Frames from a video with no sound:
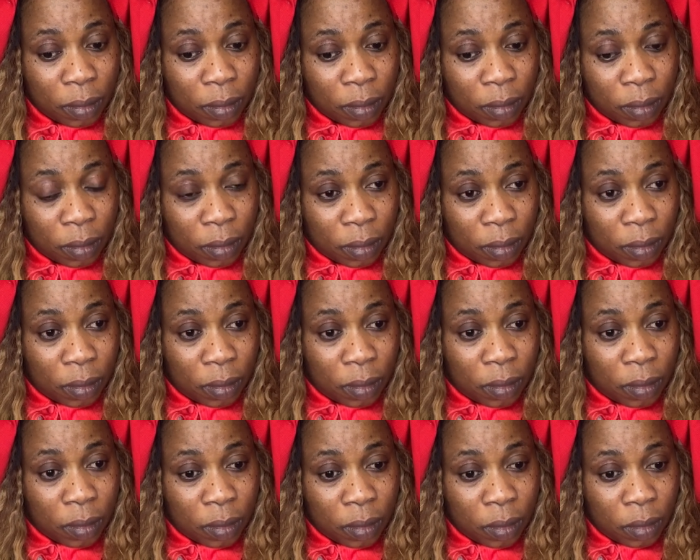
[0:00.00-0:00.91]

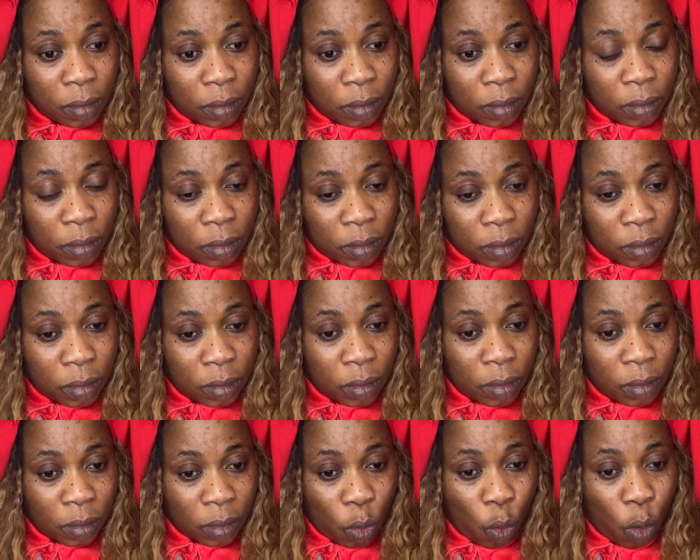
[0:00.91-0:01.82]

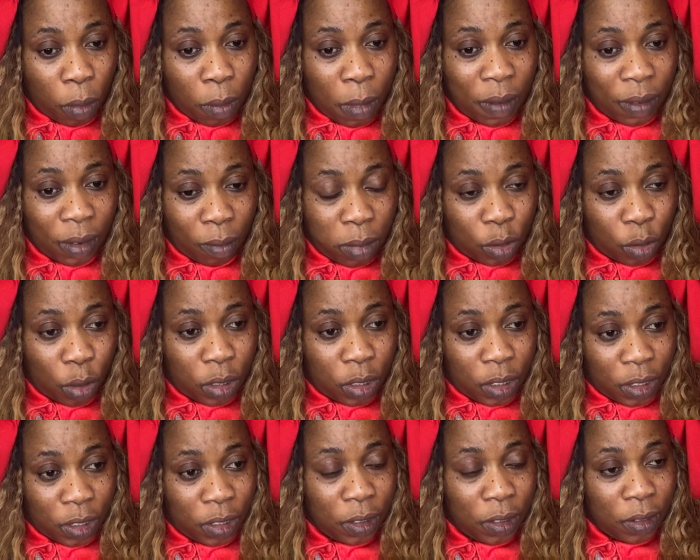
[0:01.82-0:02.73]
some women and some
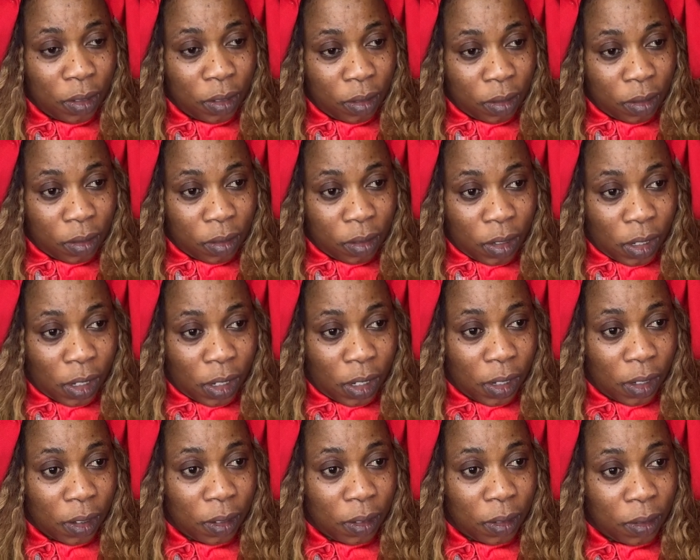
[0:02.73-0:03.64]
girls, they don't want
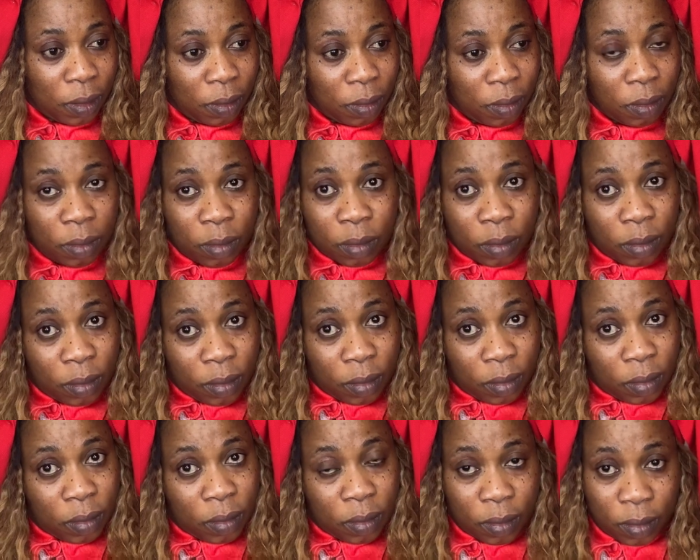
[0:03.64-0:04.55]
to start small.
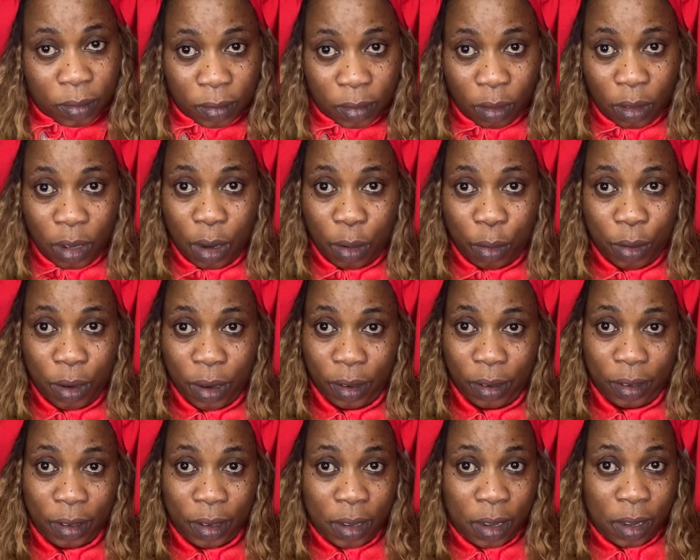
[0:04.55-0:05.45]
They are
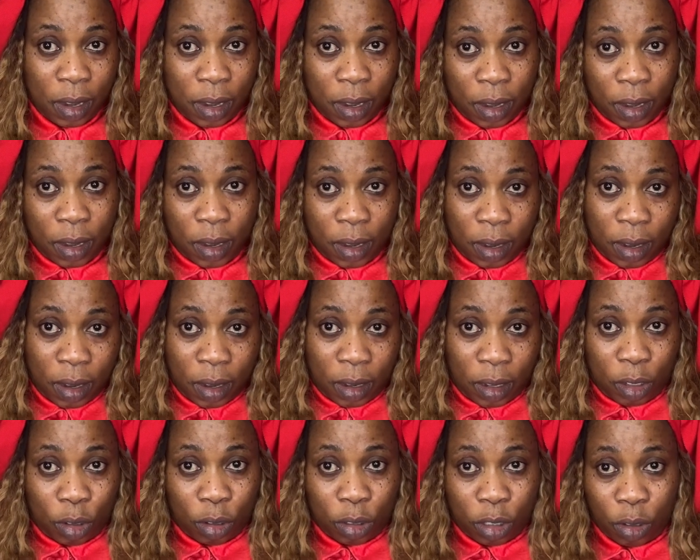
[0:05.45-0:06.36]
just looking for
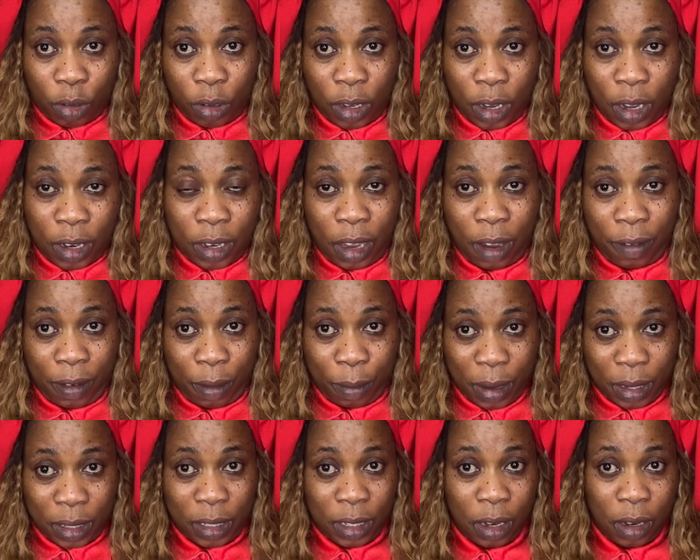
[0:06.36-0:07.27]
10
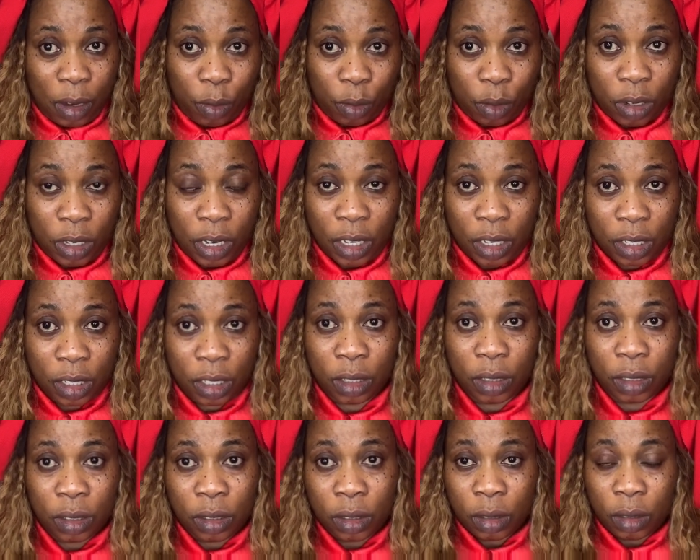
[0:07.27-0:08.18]
million, 1 million to
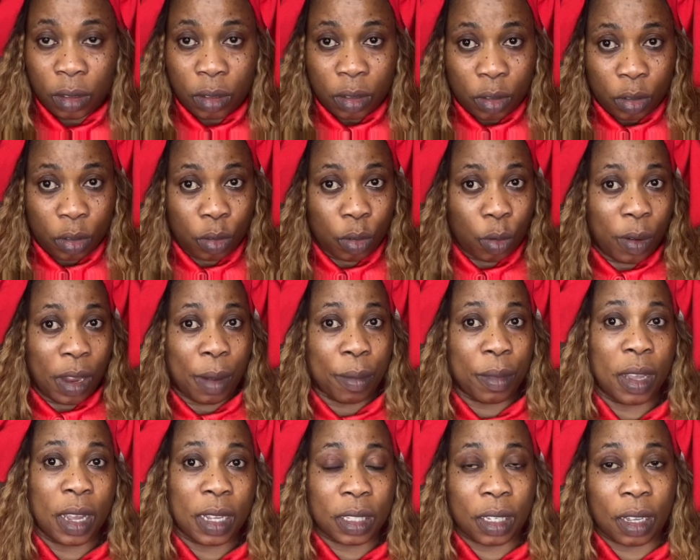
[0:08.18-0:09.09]
start business. And
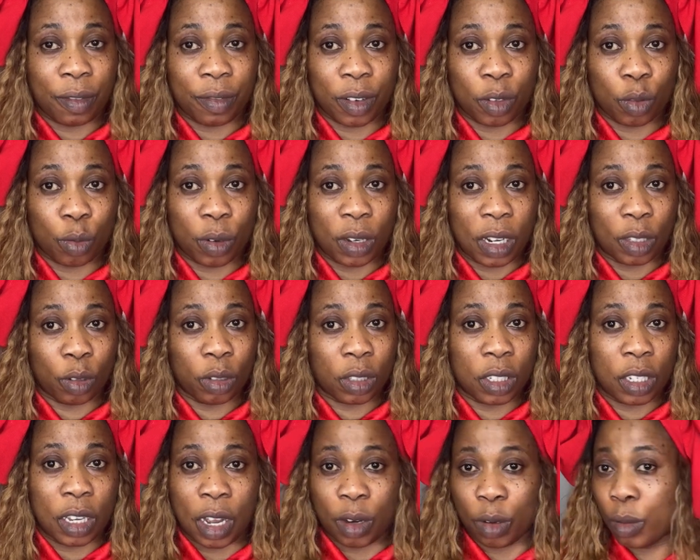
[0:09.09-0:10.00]
now, they
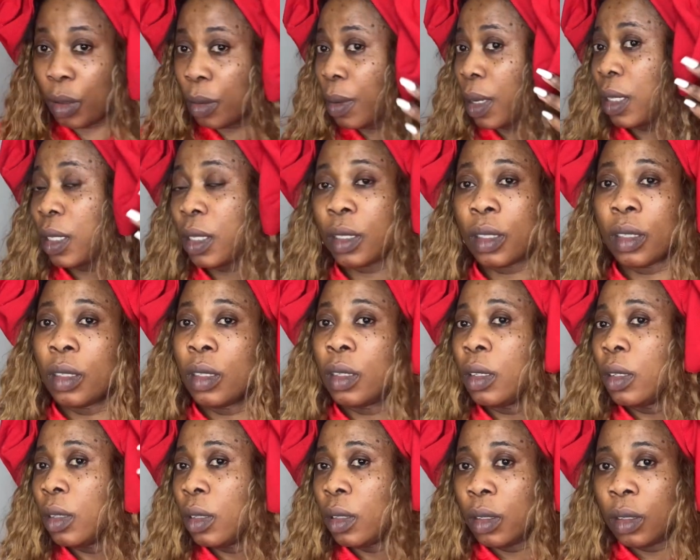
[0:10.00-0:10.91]
work like that. You
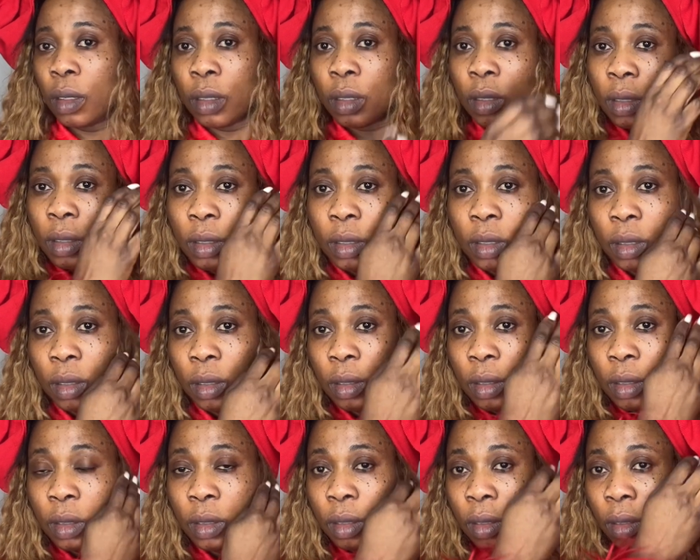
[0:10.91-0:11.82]
can start with
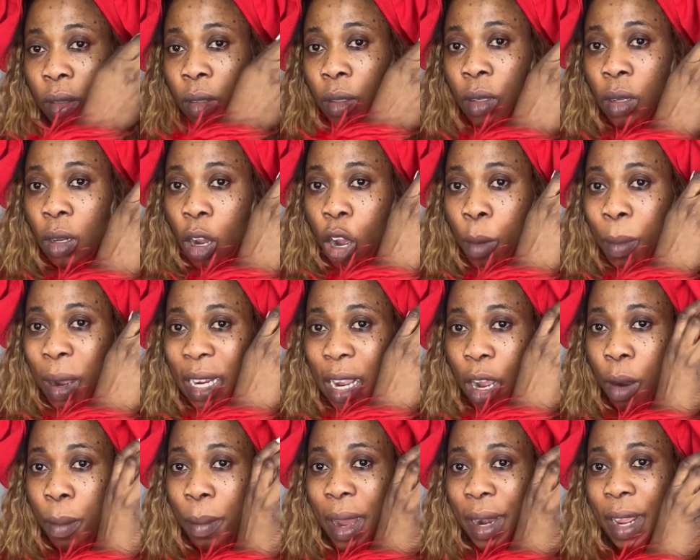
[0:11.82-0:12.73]
50 euro. You can
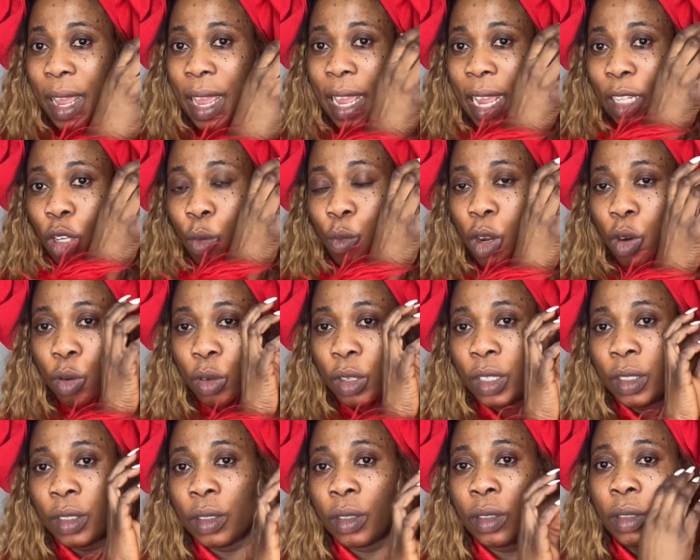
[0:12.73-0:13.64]
start with 100
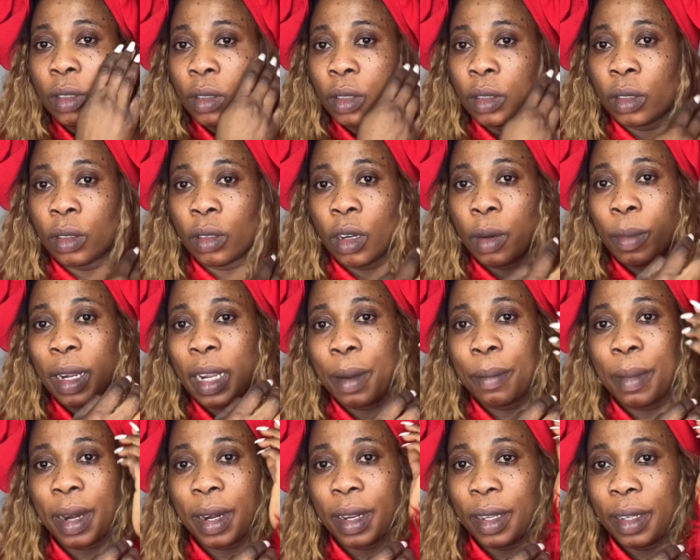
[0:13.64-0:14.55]
euro. Whenever you are
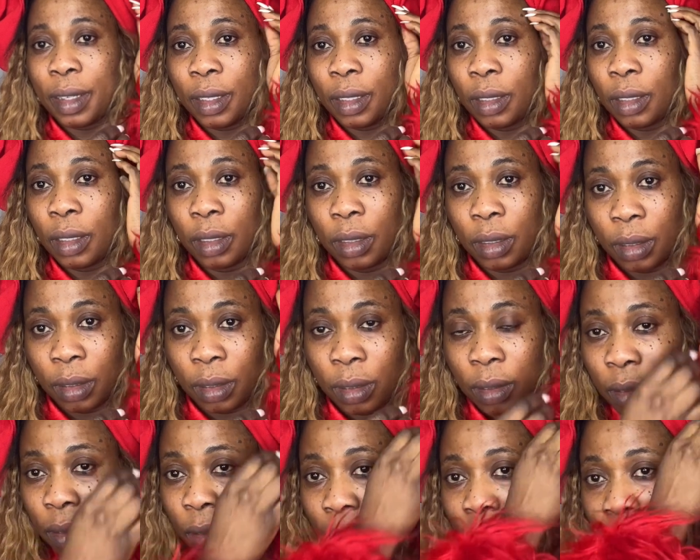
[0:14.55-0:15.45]
watching me for any
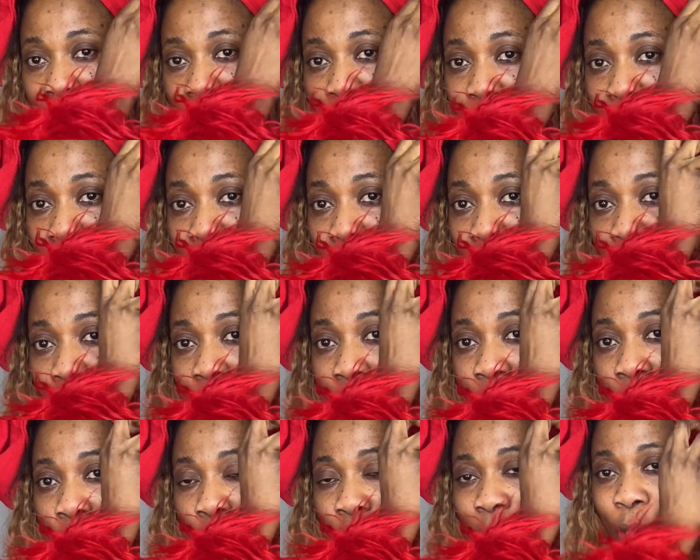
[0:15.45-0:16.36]
currency you have,
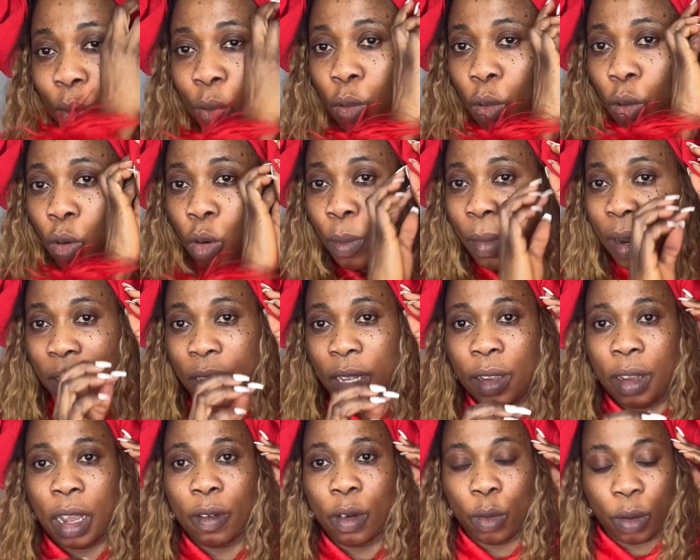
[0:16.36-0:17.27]
start with the
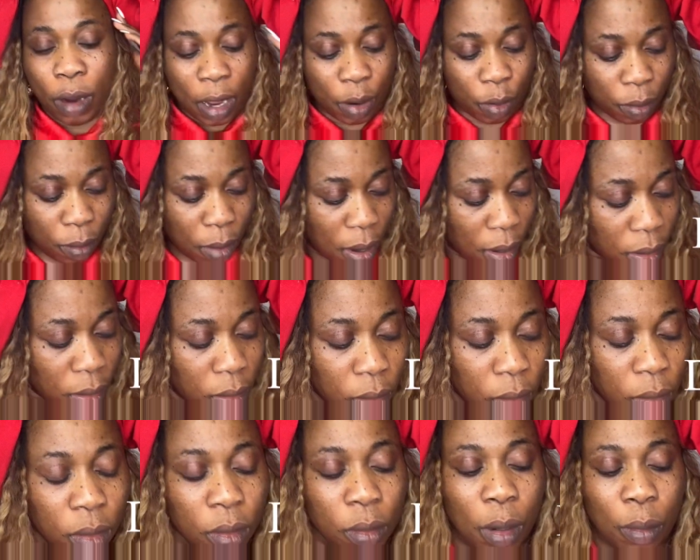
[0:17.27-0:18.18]
little you have.
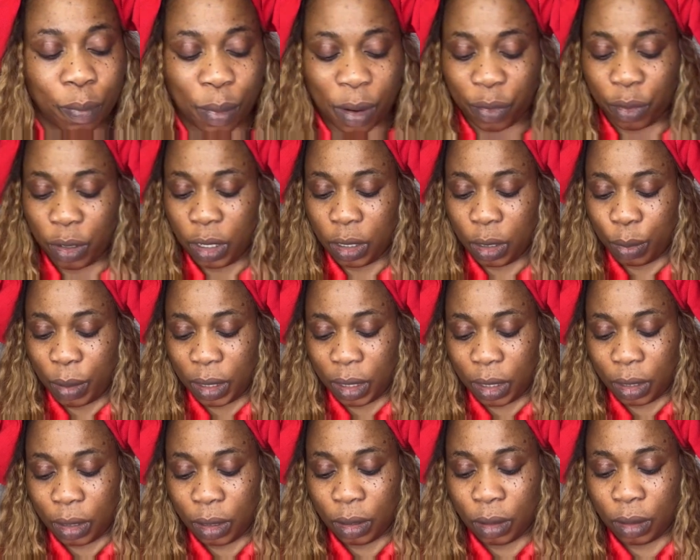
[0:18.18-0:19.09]
I
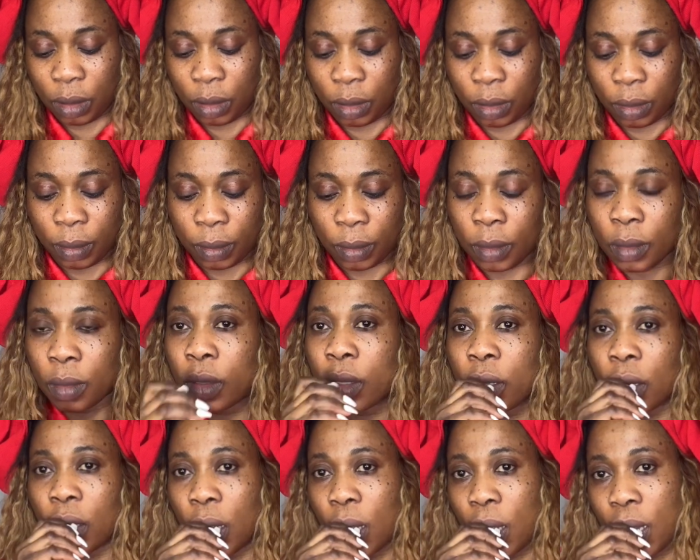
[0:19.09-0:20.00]
hope you people
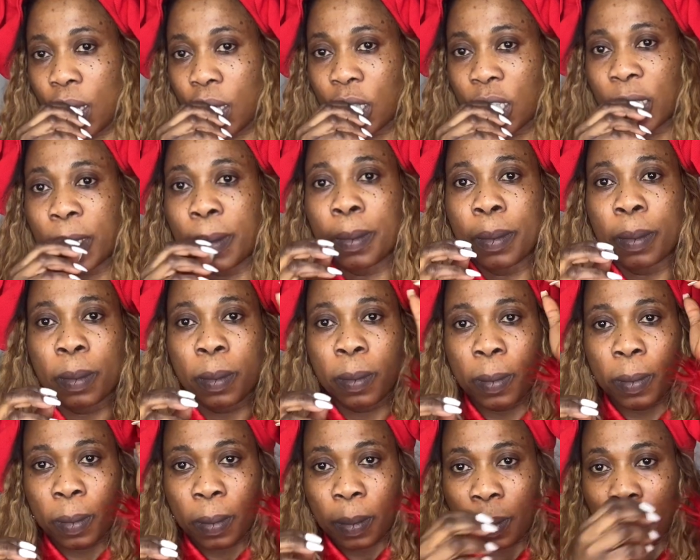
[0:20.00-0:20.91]
concentrate for this Gele.
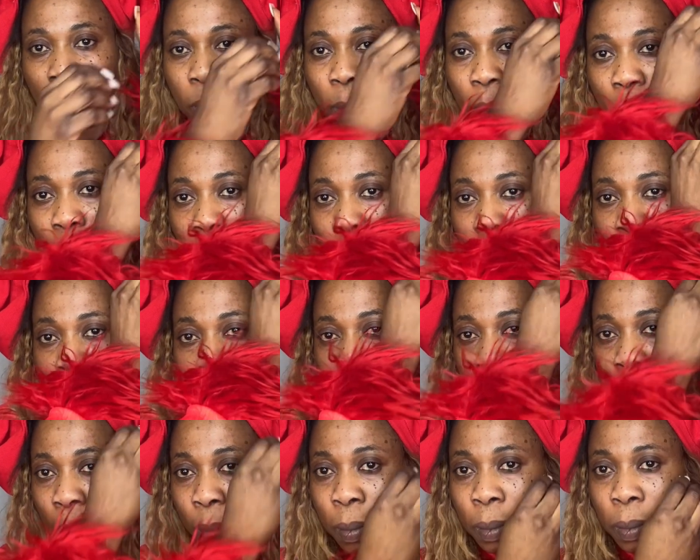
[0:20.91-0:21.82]

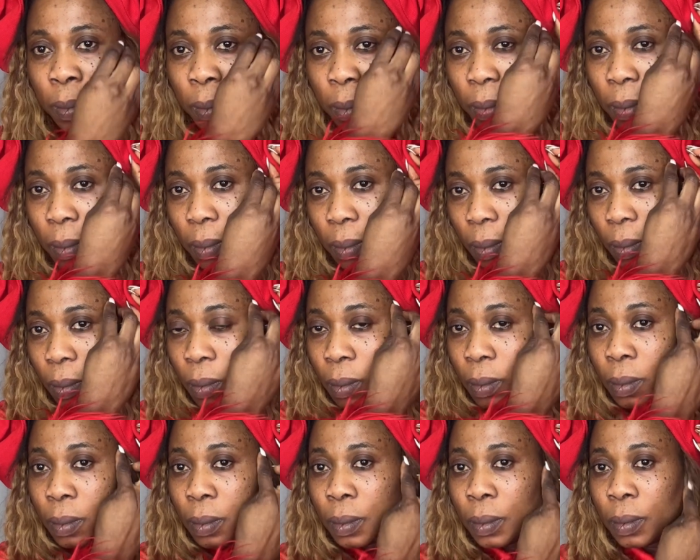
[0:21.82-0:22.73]
If you want to know
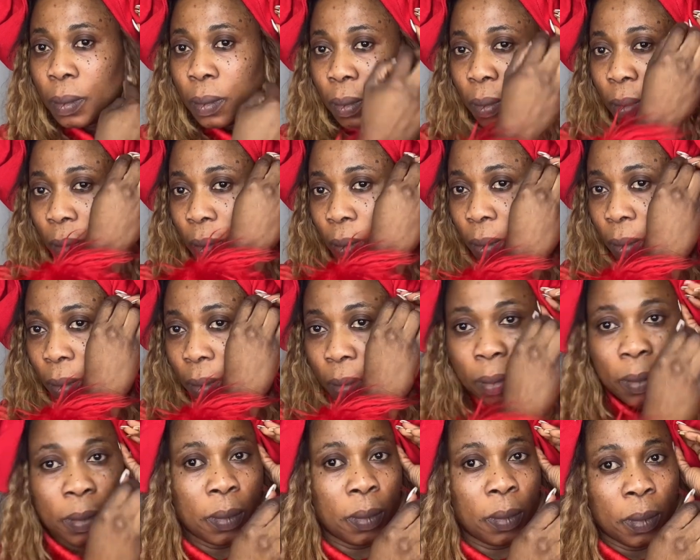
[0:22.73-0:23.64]
how to do this Gele
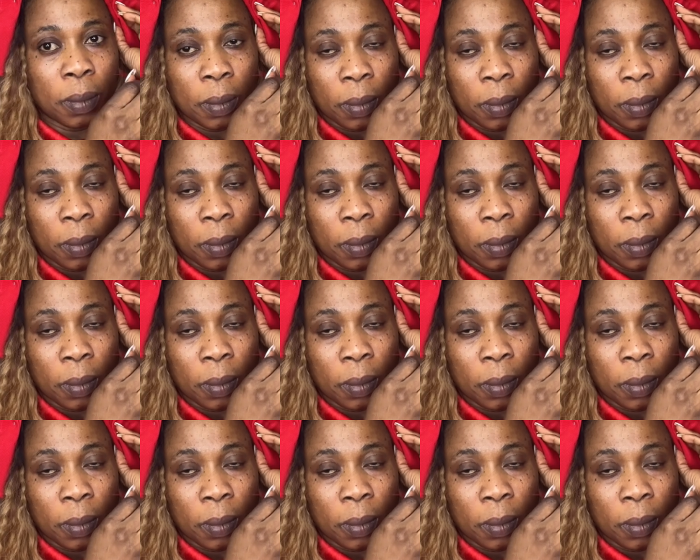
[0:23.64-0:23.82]
with